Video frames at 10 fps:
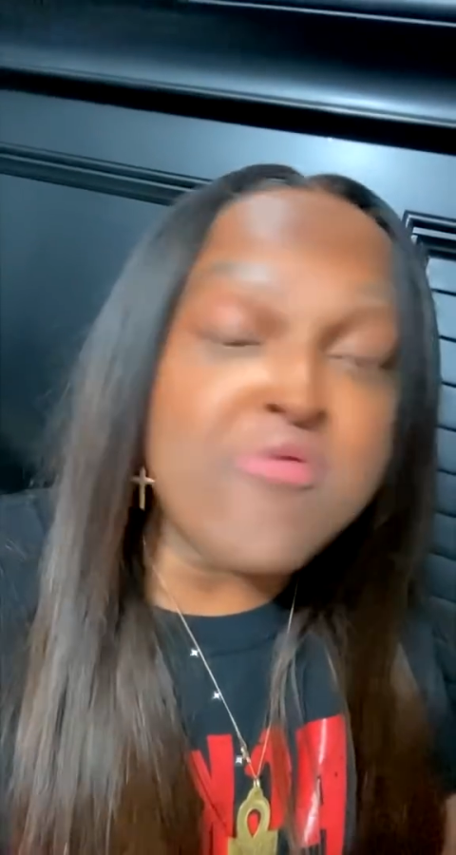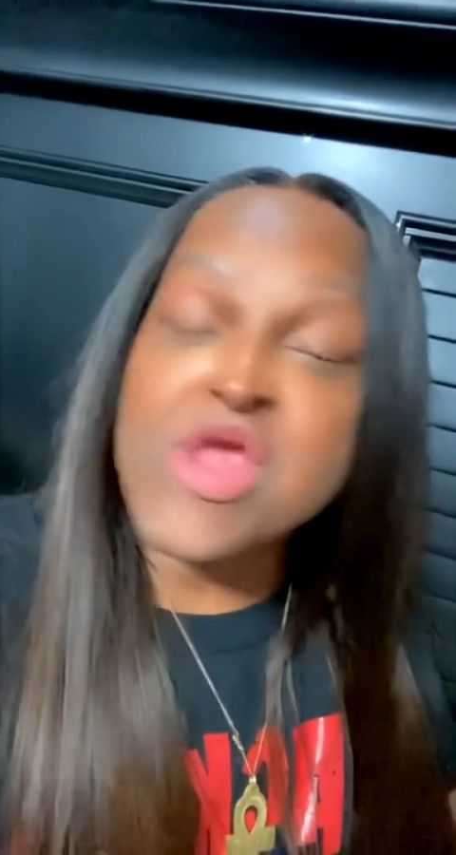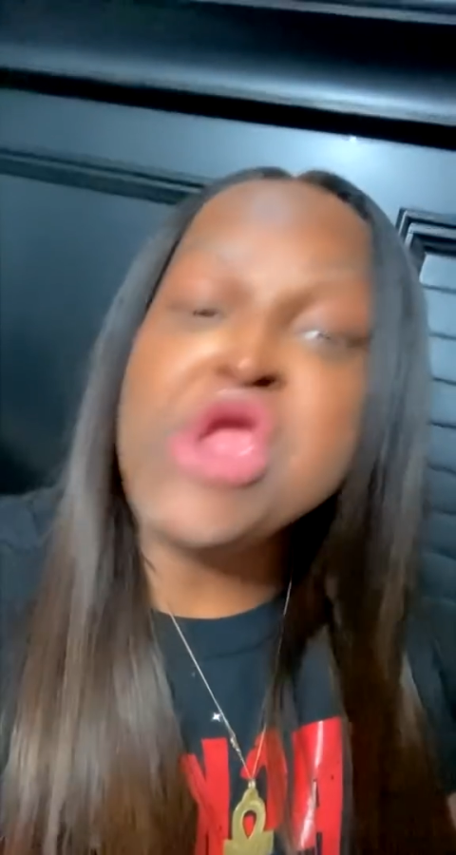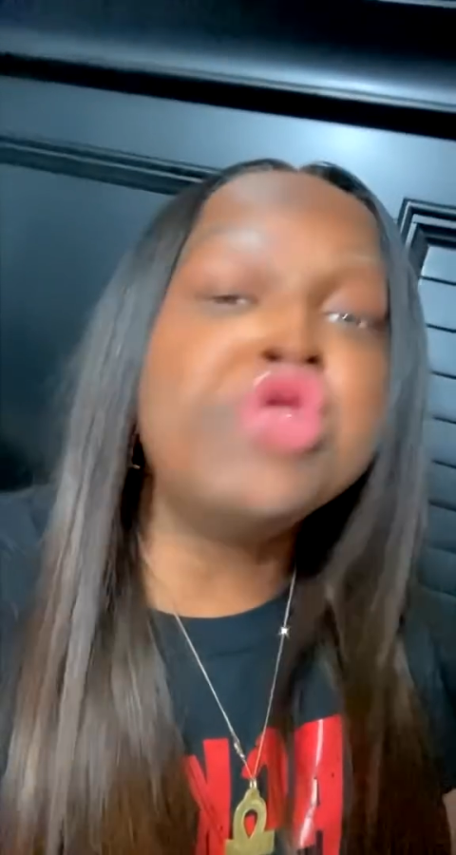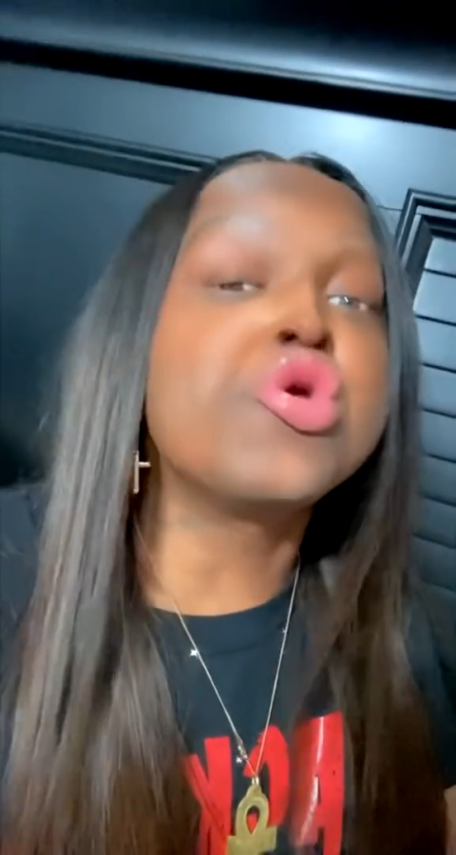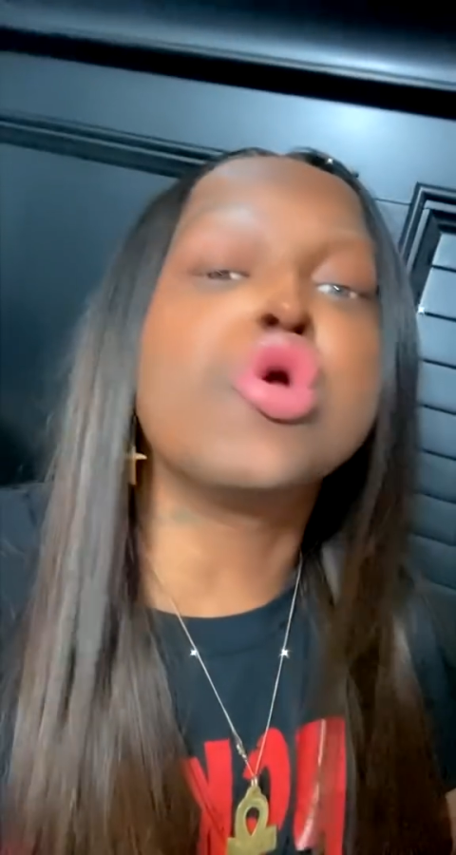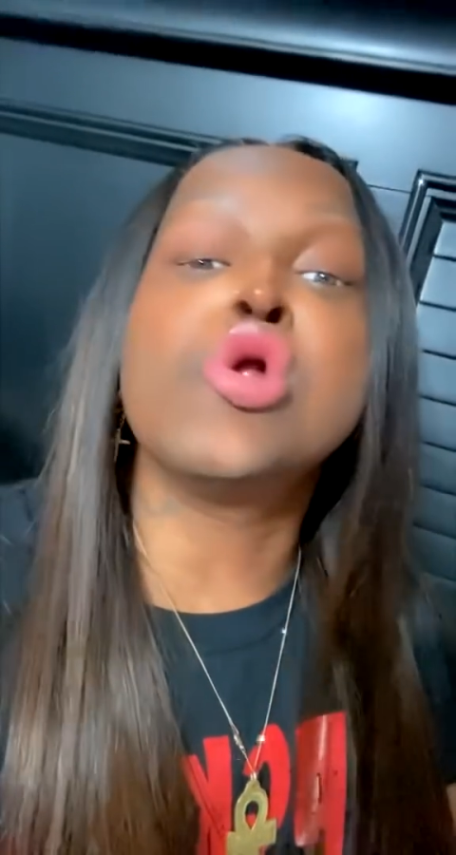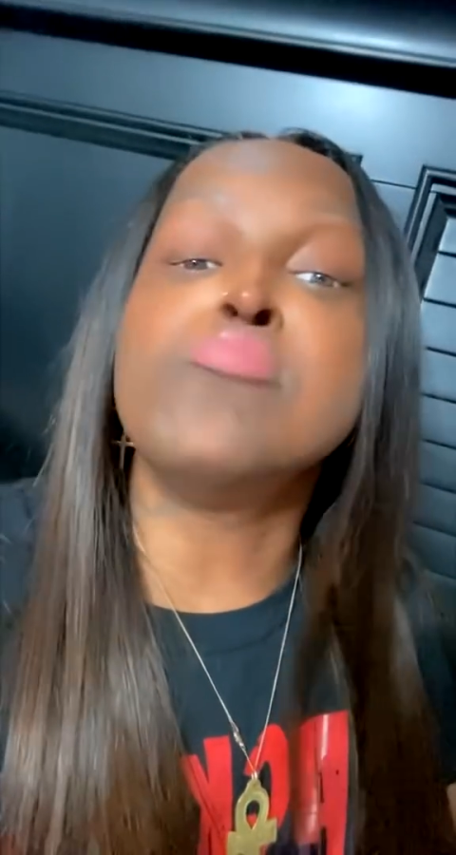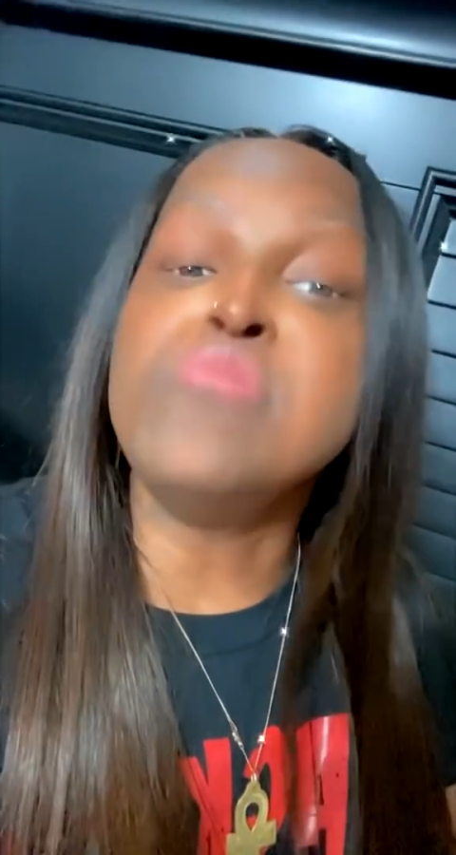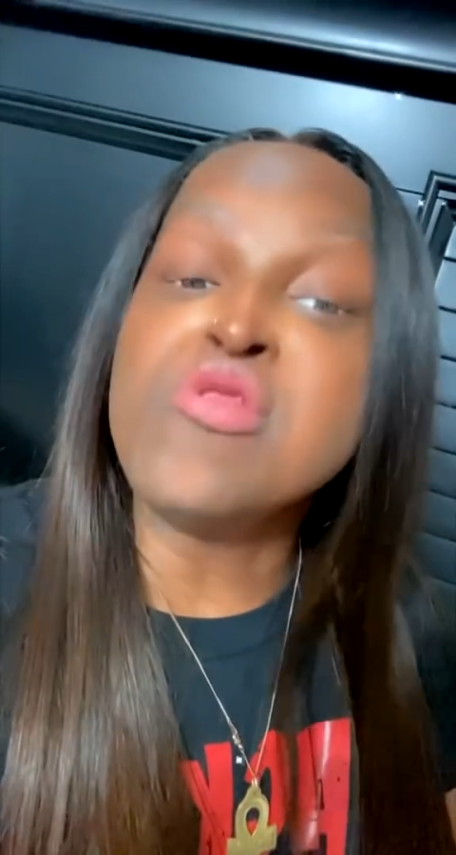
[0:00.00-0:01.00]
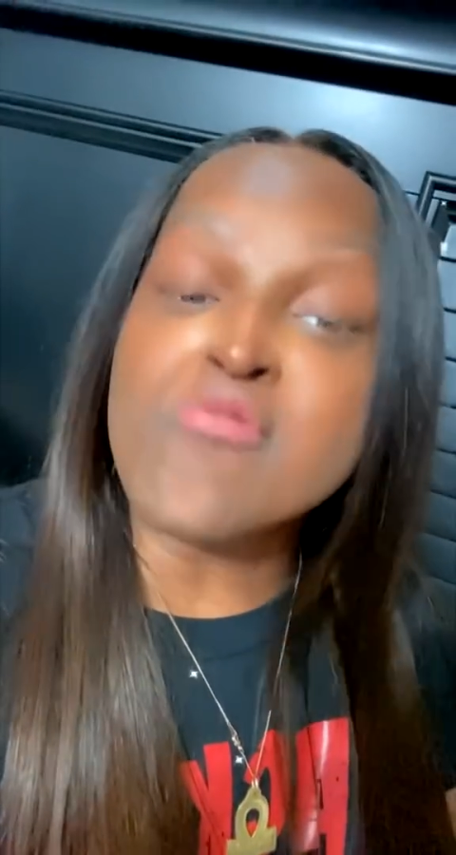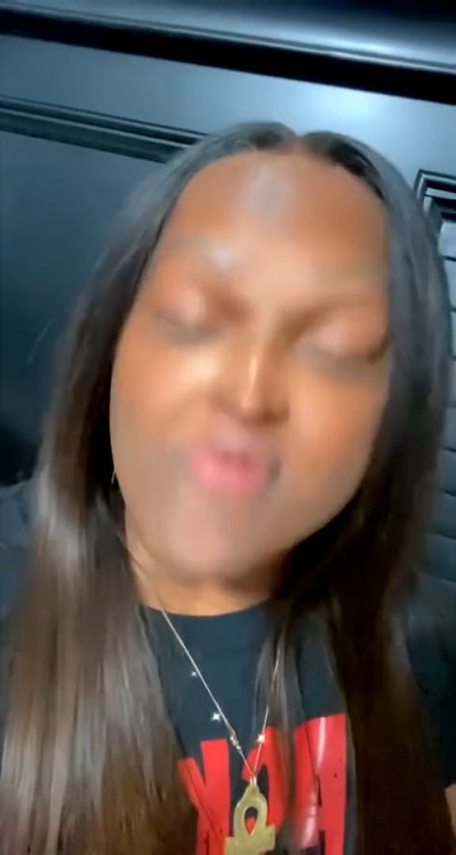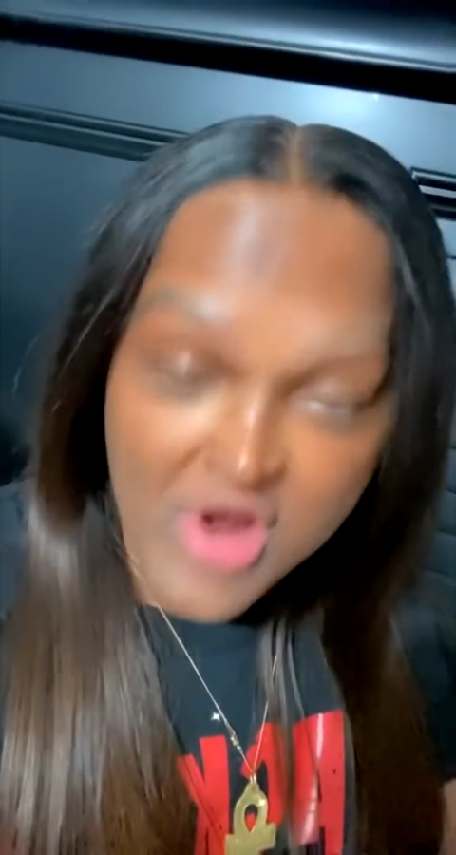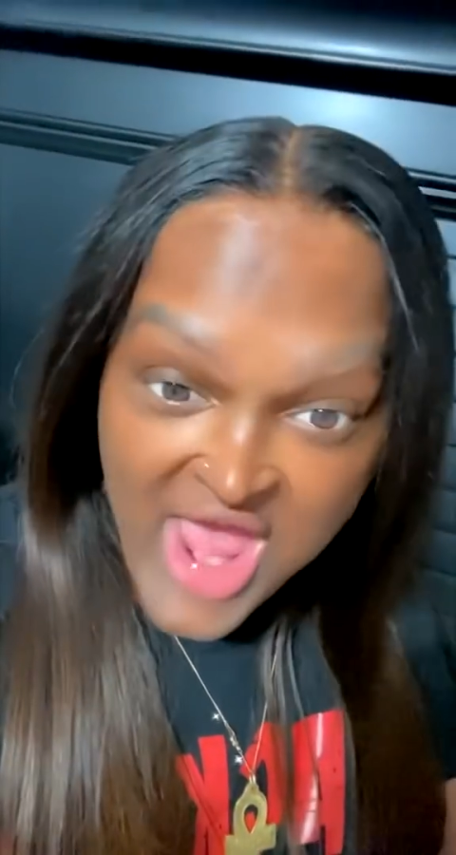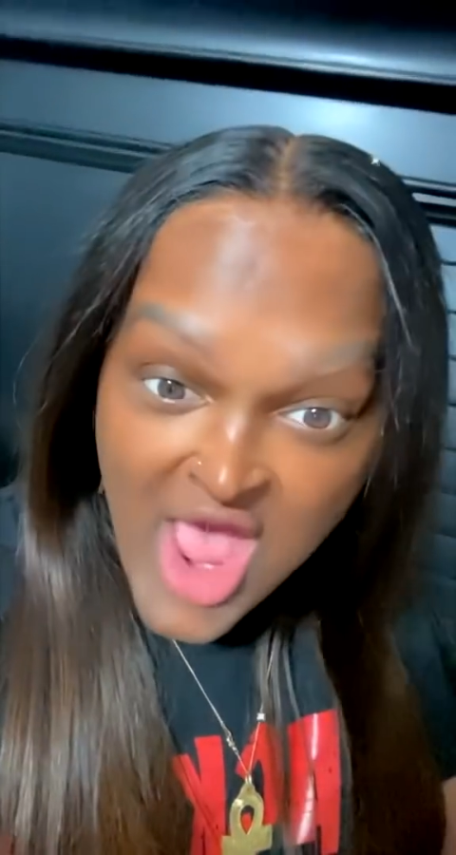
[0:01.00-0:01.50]
he turned me the
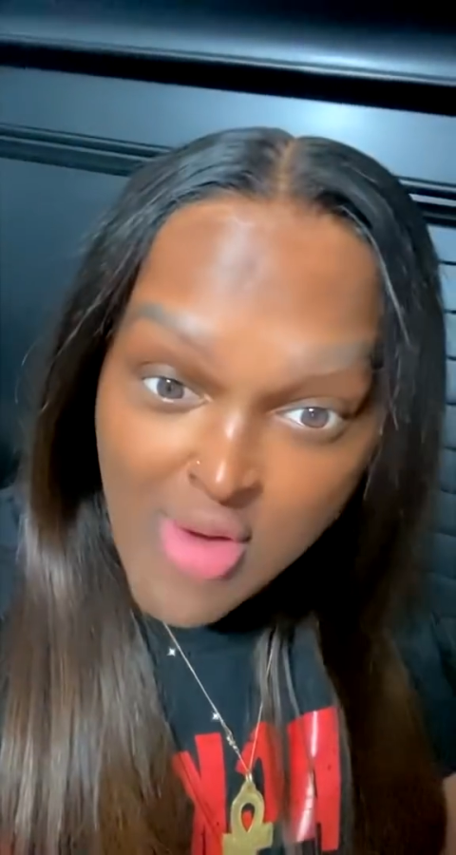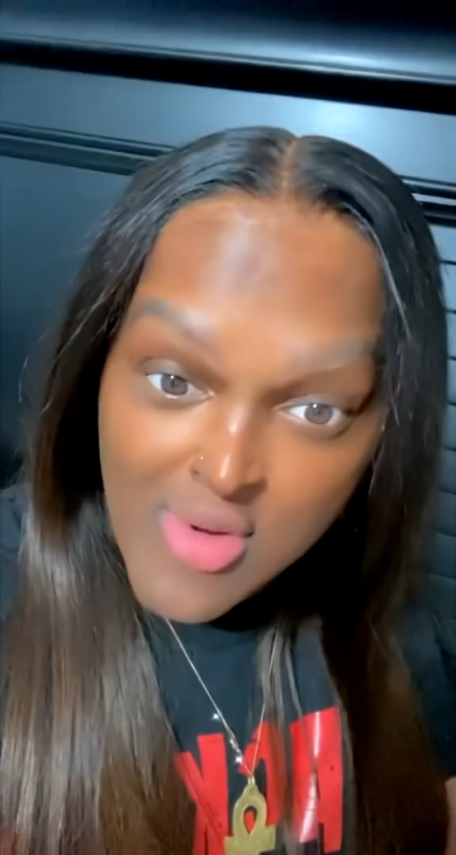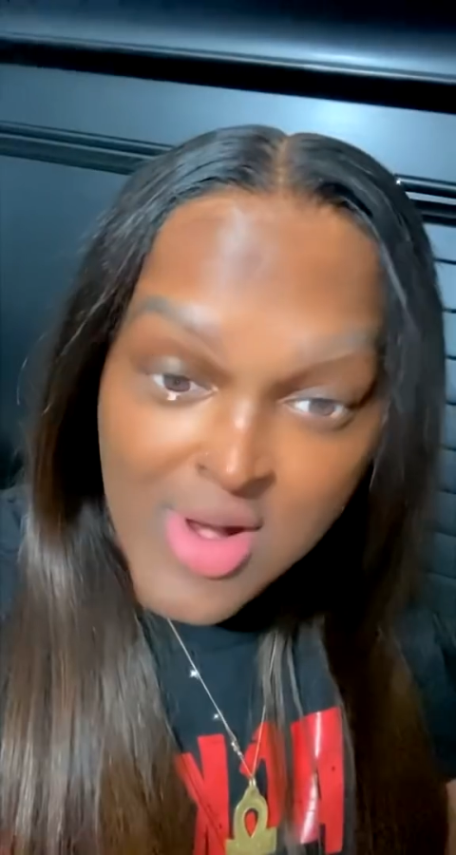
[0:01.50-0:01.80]
fuck out.